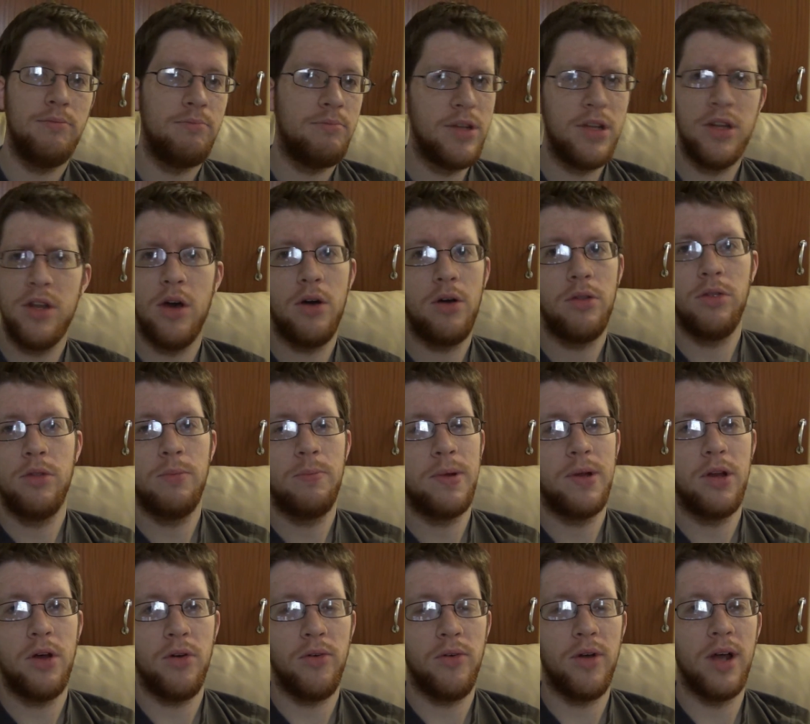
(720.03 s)
but not but
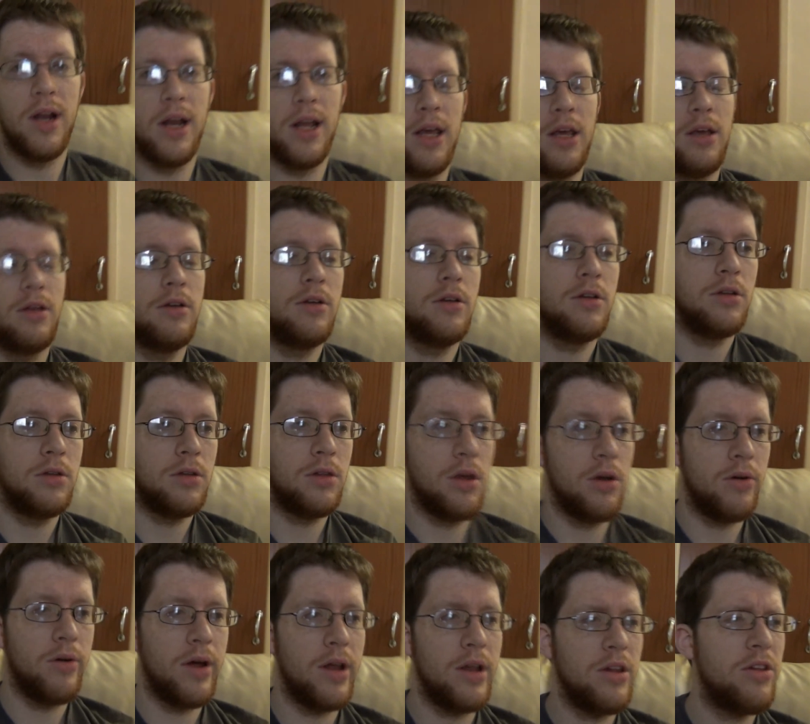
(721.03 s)
not really. No,
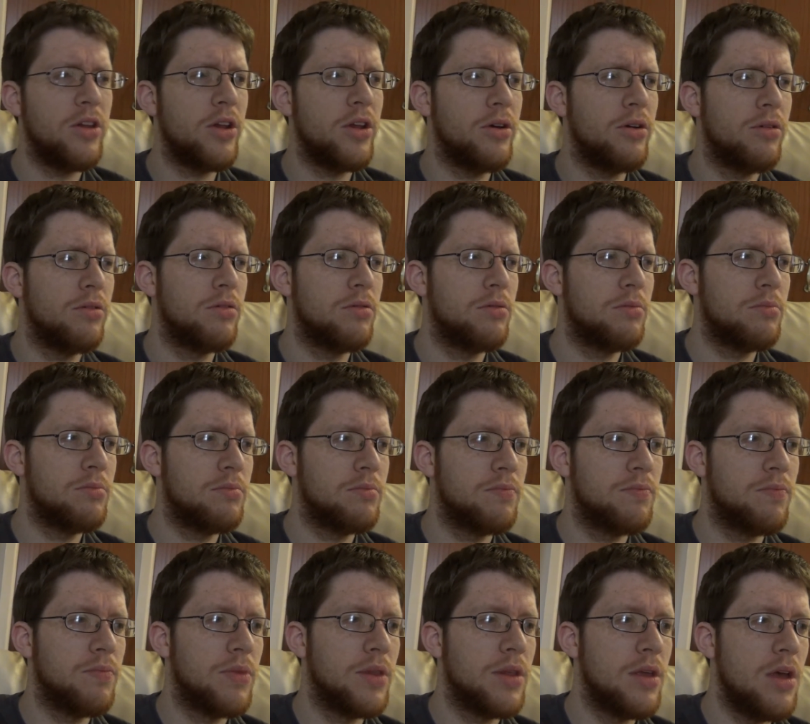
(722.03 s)
I don't know.
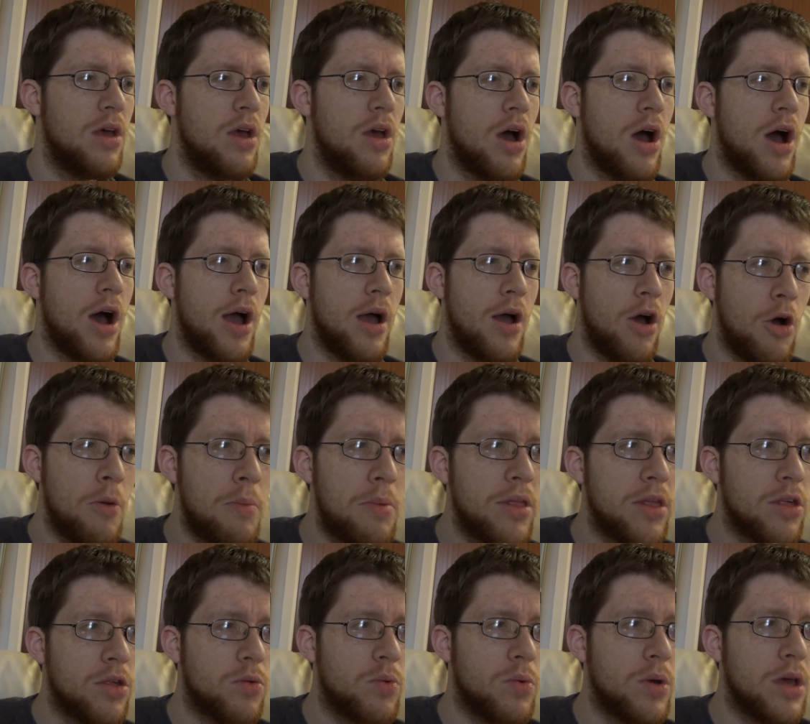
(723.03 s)
I hope in
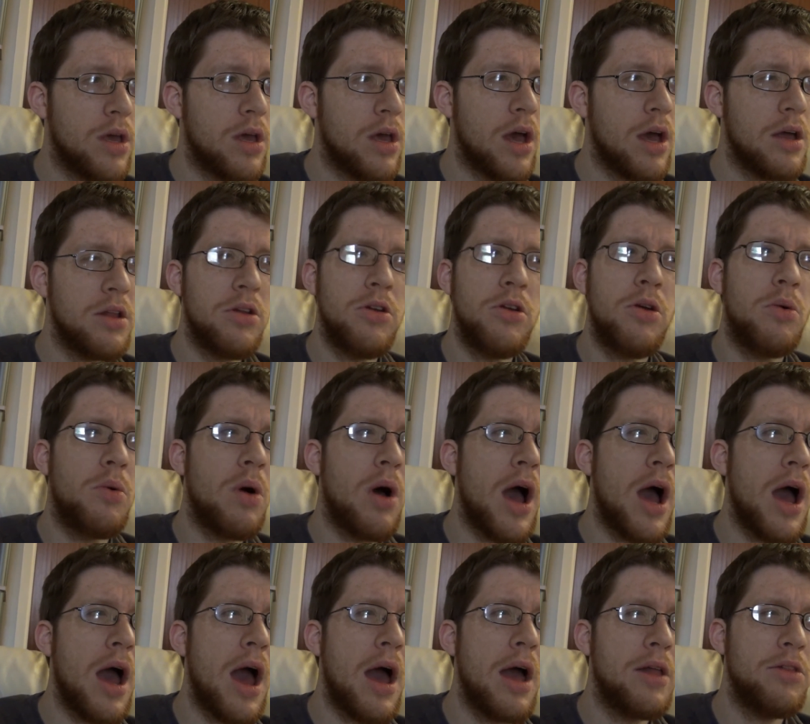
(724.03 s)
this week, I don't know,
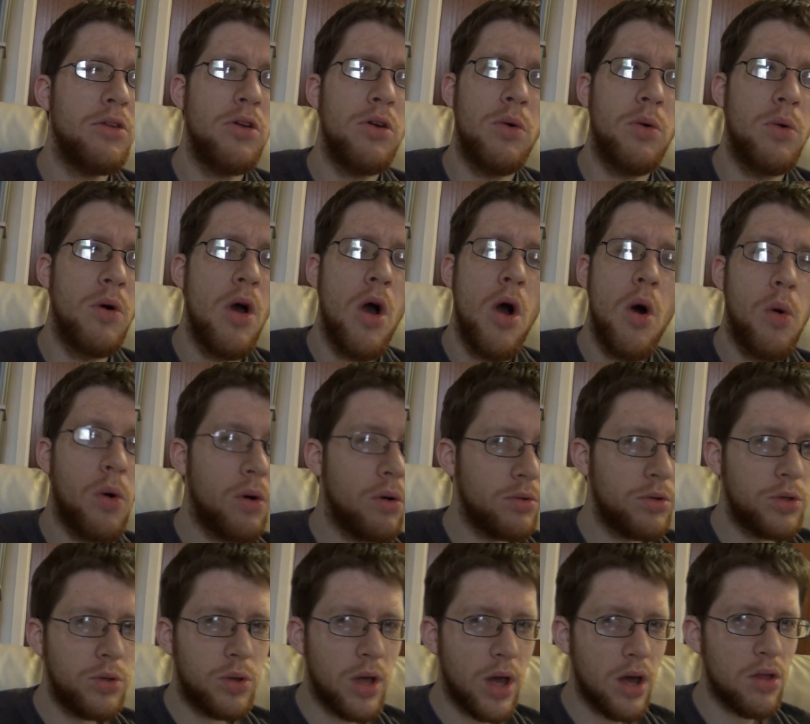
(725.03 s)
I don't know, what would
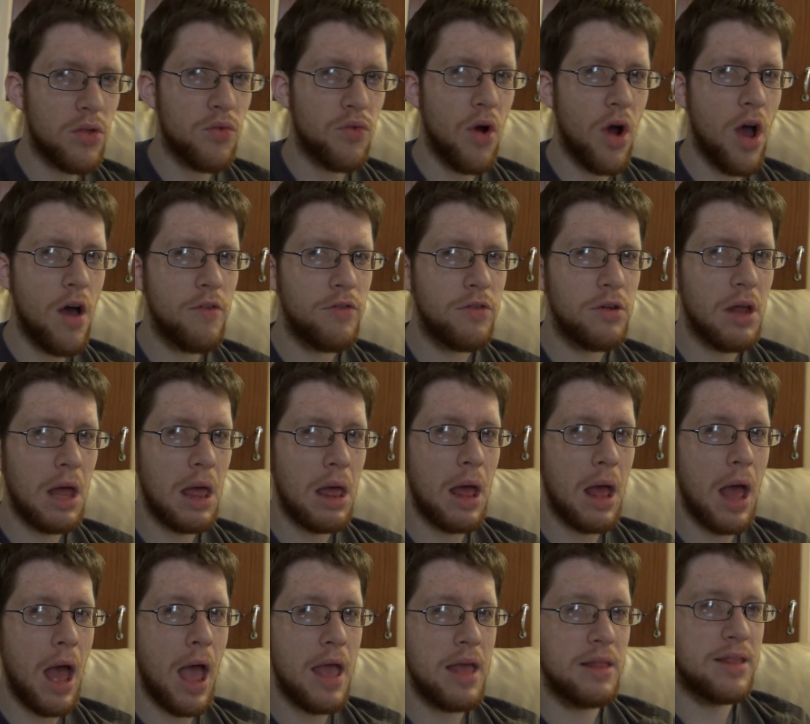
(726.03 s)
you guys rather
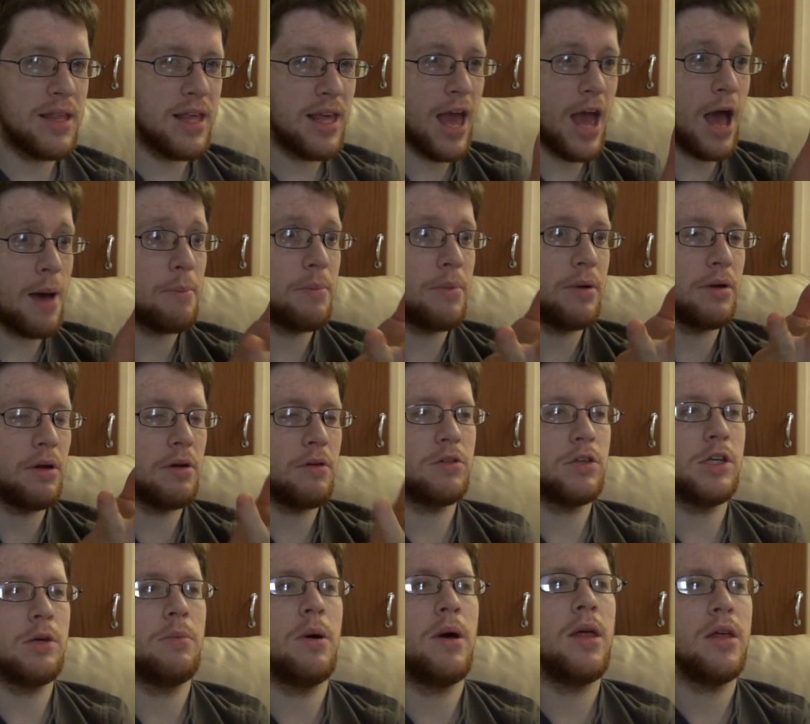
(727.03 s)
see happen? Obviously
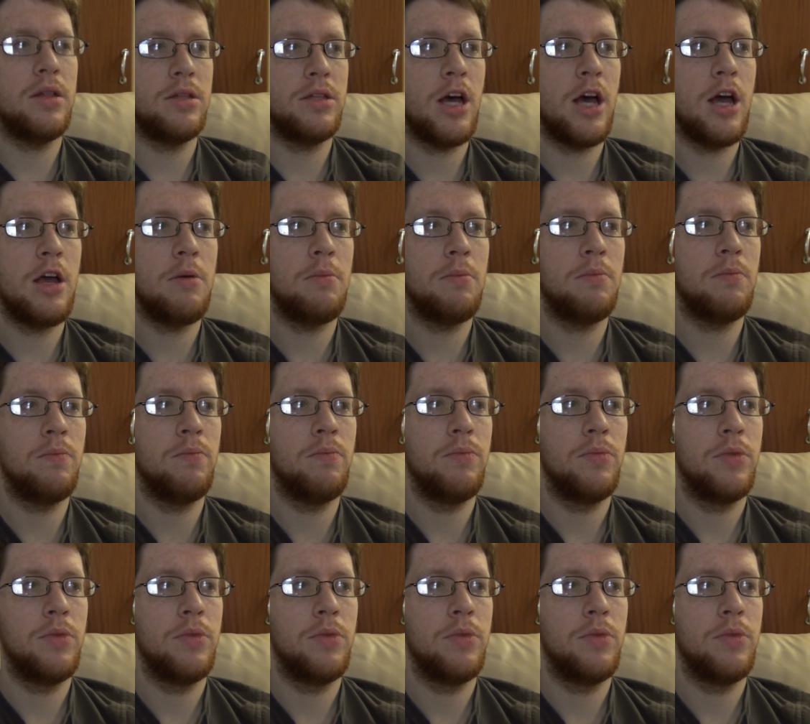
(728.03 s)
by the time